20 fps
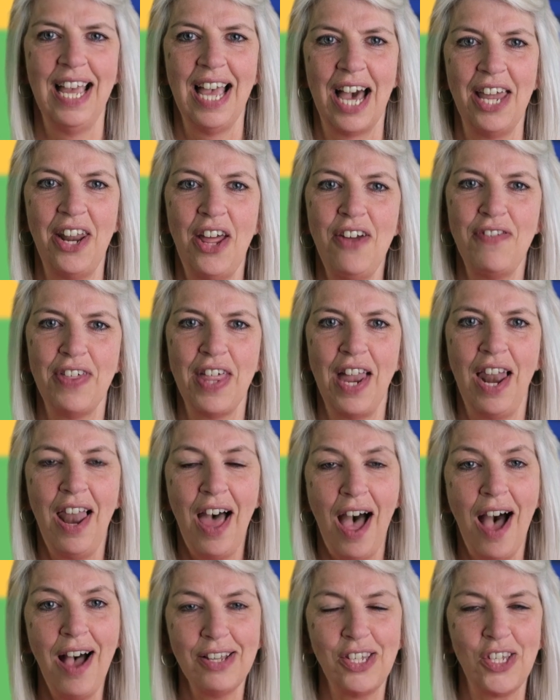And over the
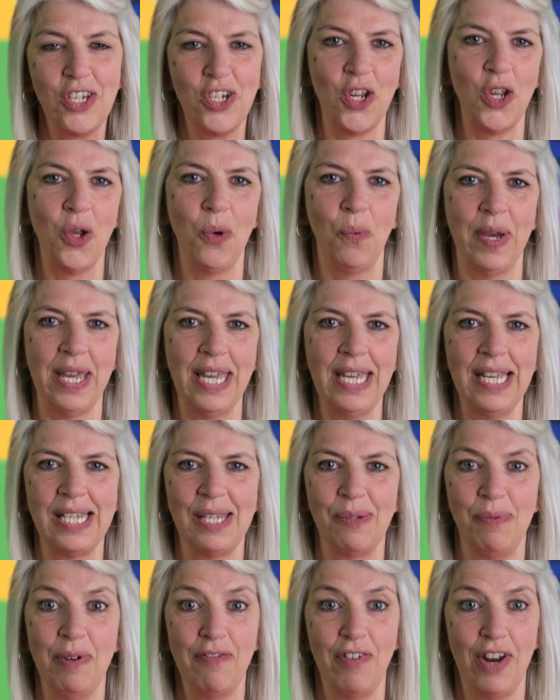last 2
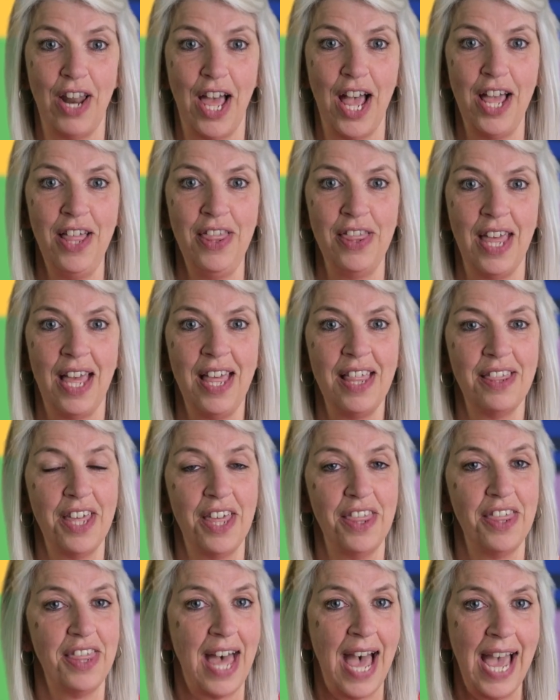weeks, we've learned
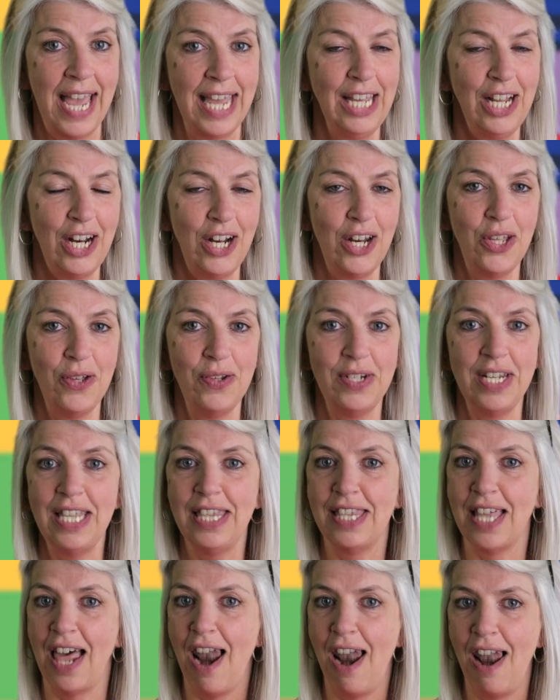that that
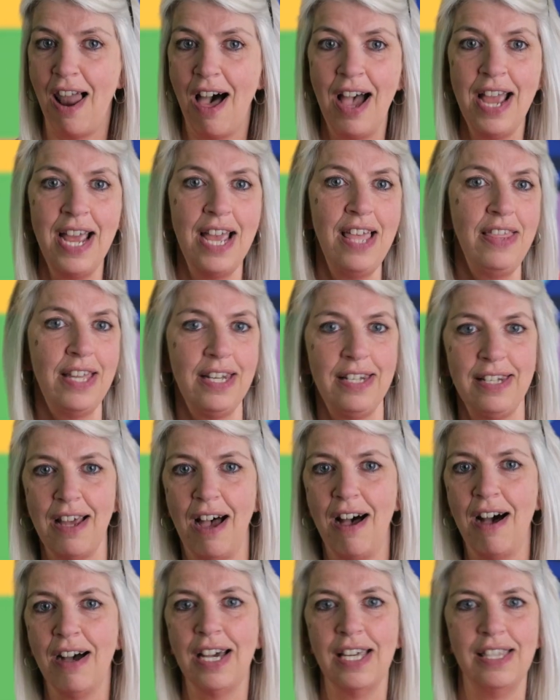included the light and the
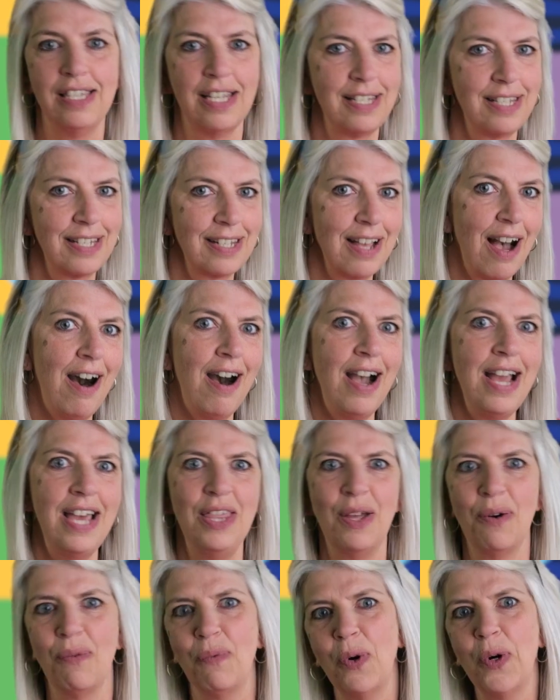dark and the sky
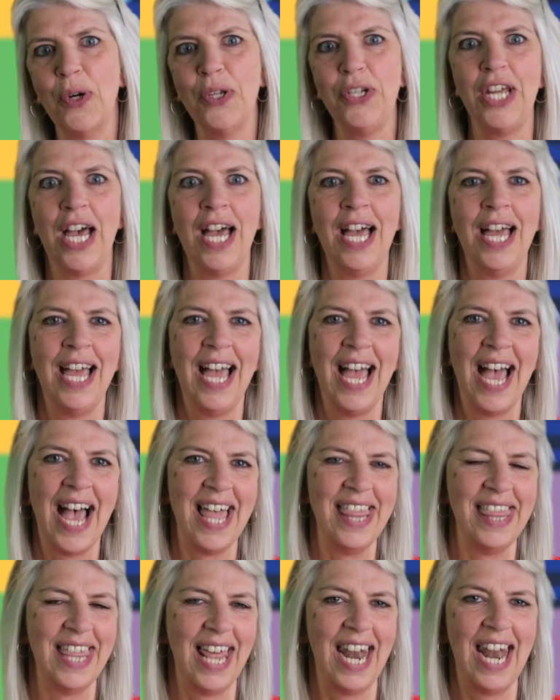and the water
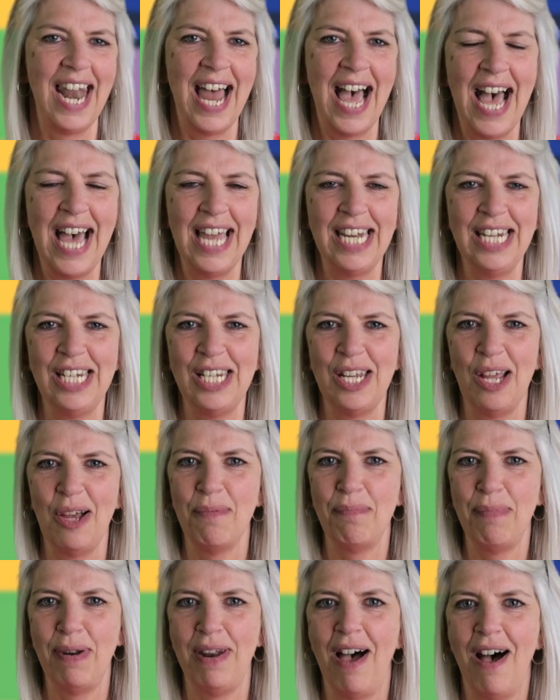and the land,
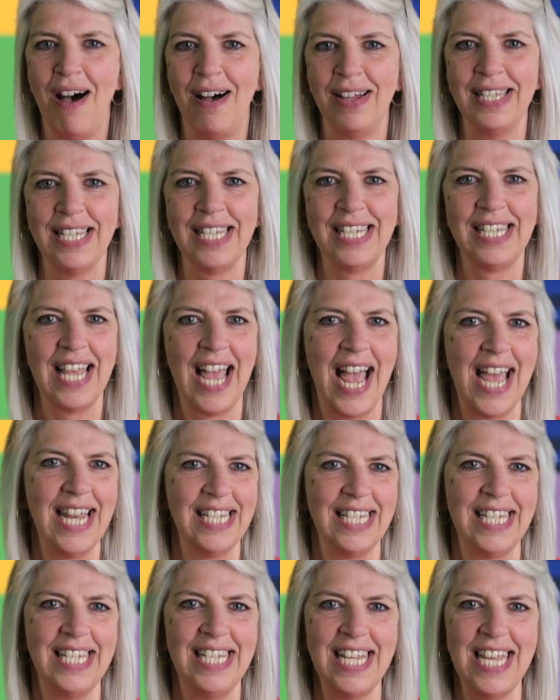plants
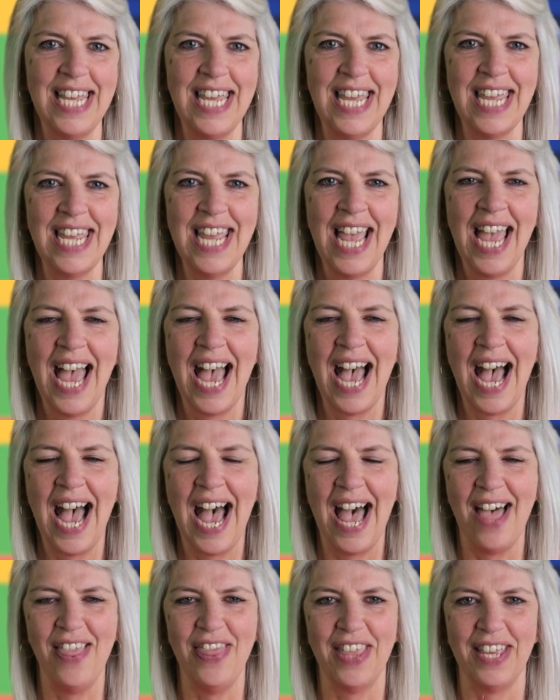and sea
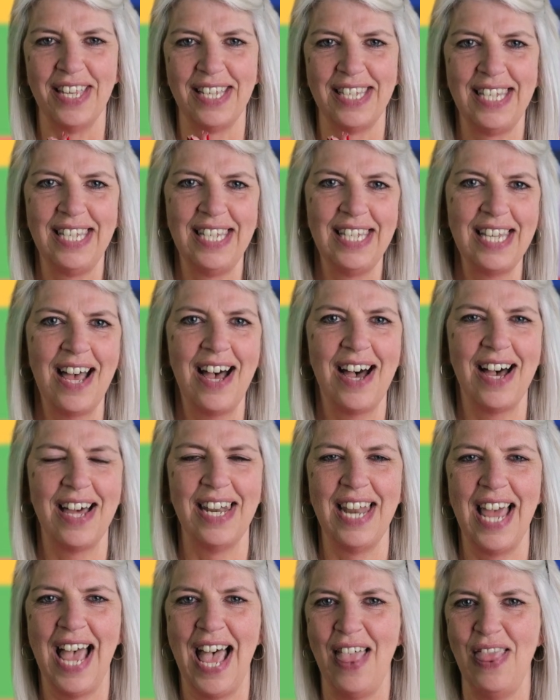and the
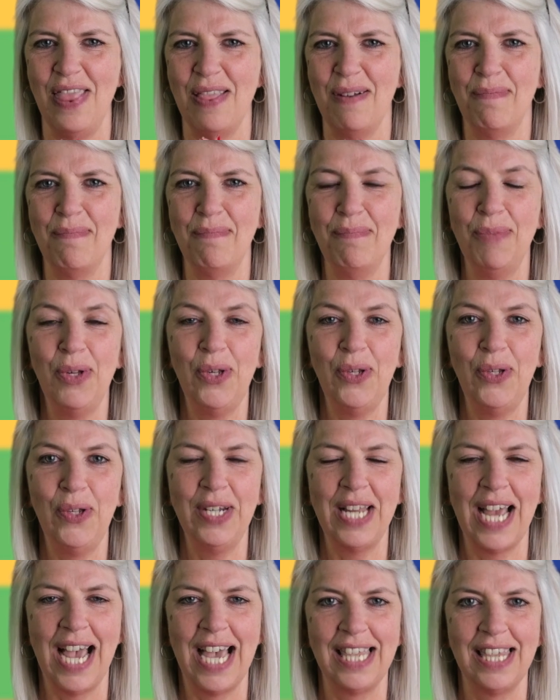sun and the
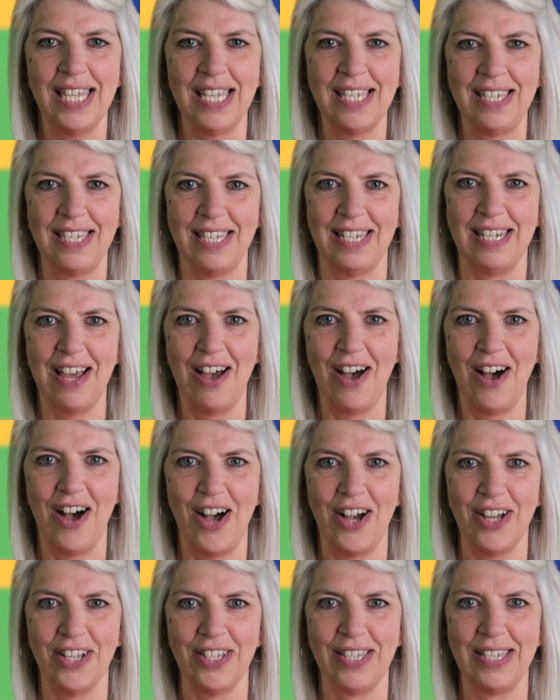moon and the
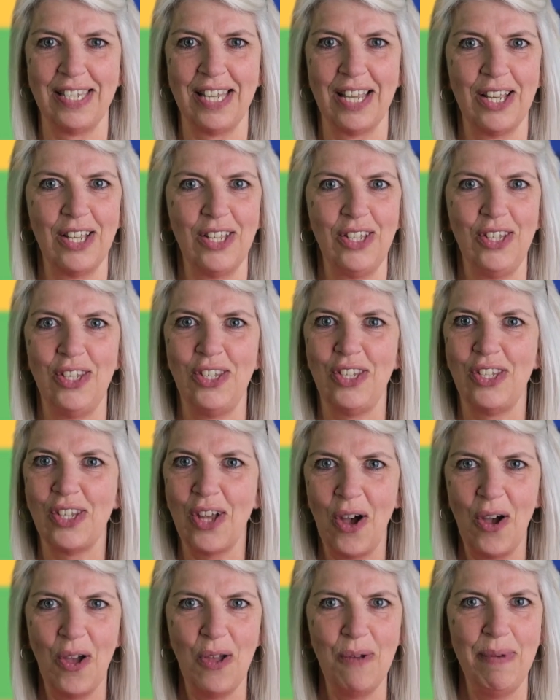stars.
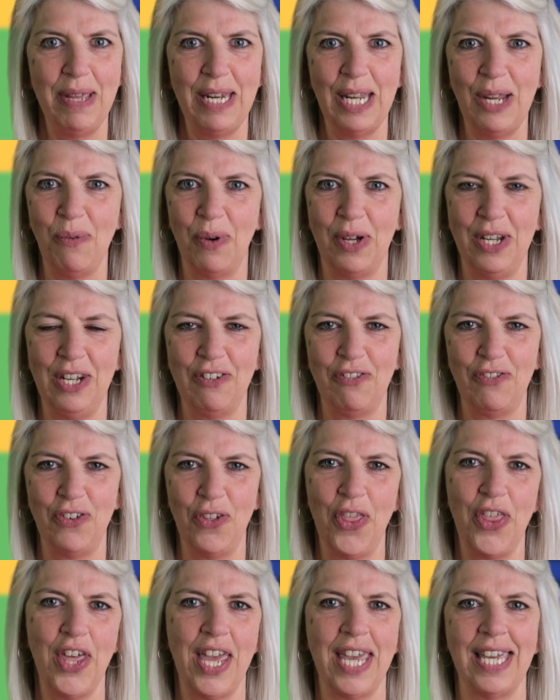So many
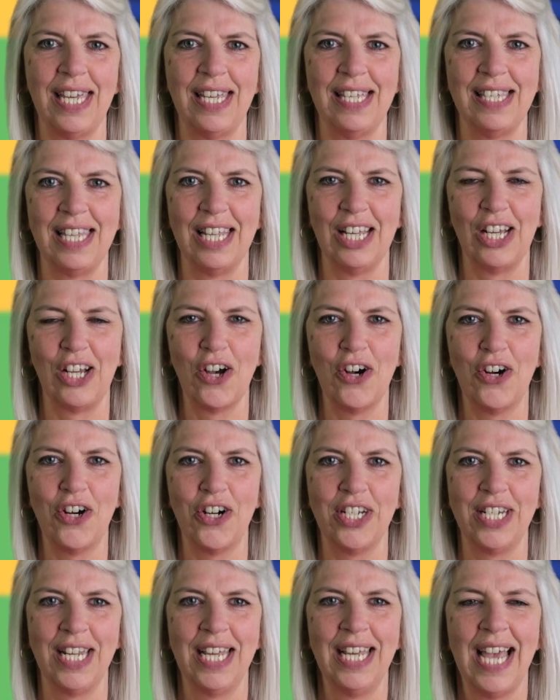wonderful things that
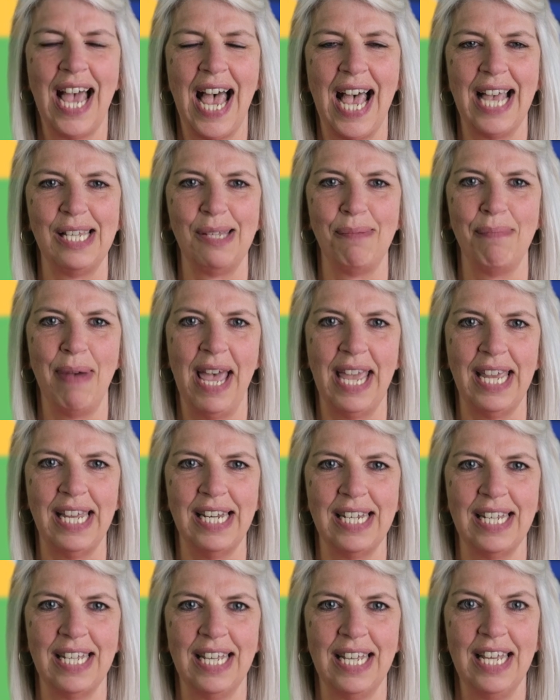God has
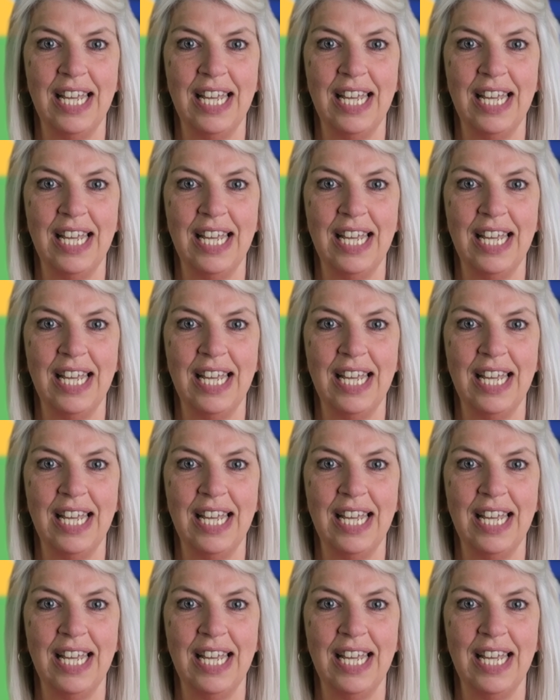made.